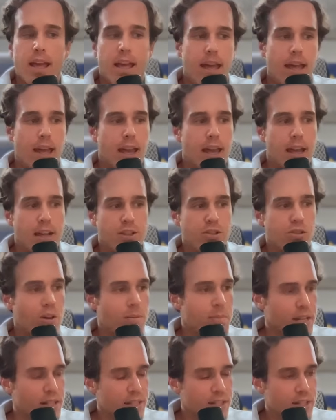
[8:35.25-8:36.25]
And so
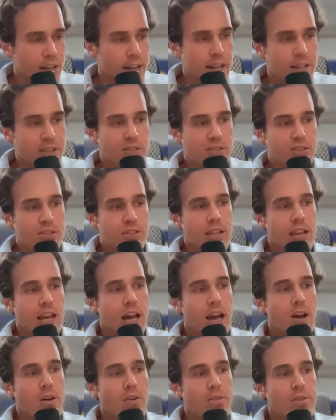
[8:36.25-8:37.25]
I'm excited to see
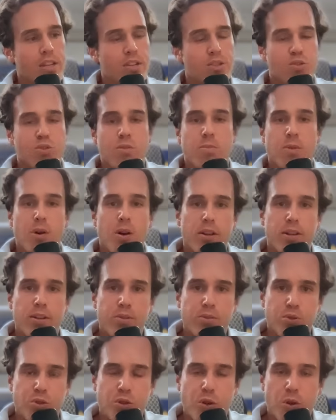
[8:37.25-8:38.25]
how these two
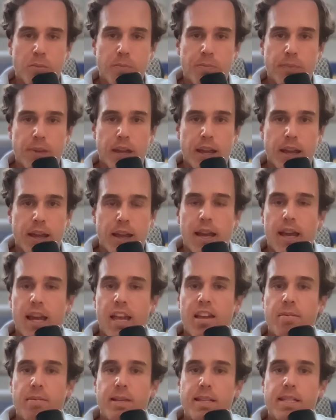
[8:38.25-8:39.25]
molecules do
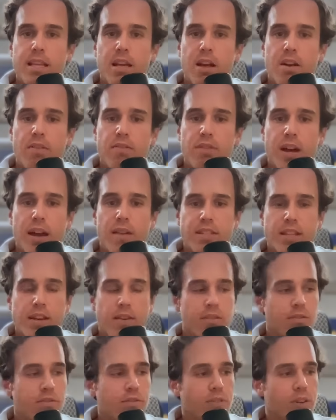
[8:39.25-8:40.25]
ABCL
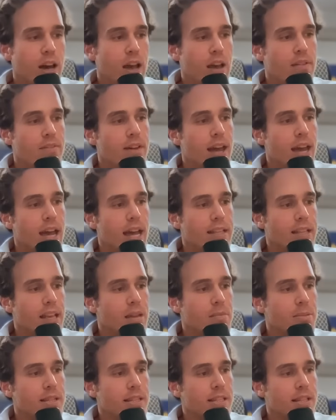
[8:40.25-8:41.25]
575 and
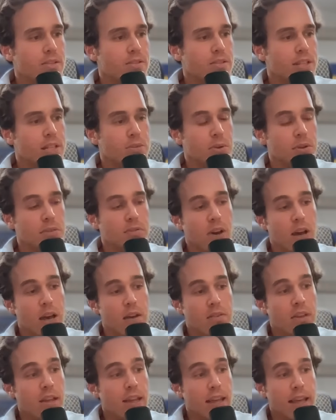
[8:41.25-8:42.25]
ABCL
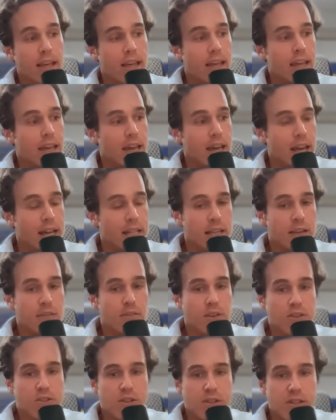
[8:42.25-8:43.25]
635. And if
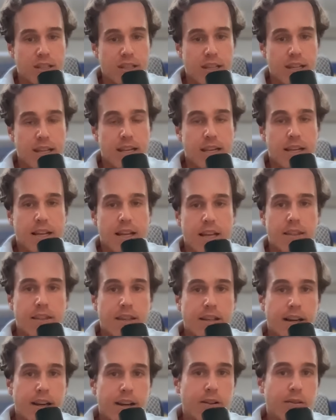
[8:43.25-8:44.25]
they succeed in
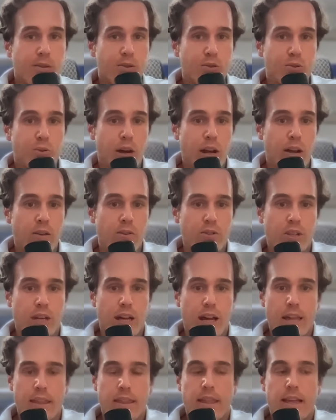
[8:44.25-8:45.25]
the clinical trials,
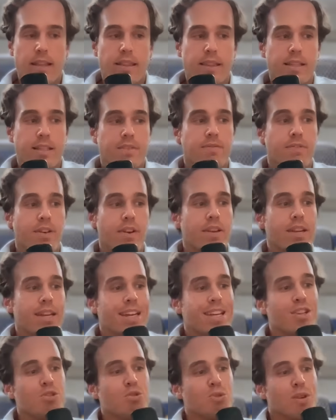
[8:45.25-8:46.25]
I think there's very
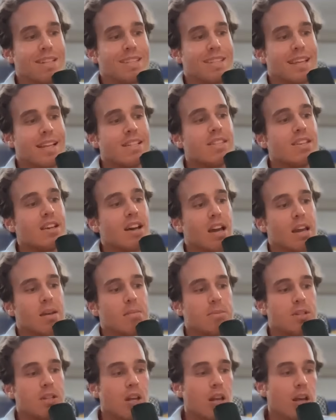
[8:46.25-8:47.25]
interesting
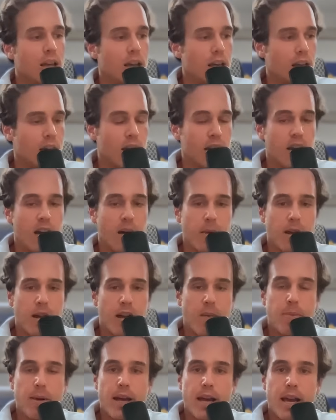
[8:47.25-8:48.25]
times coming
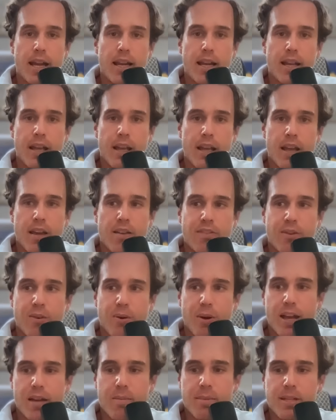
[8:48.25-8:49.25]
up ahead
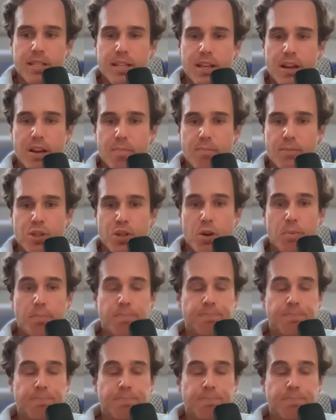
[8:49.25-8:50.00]
for ABCL. So,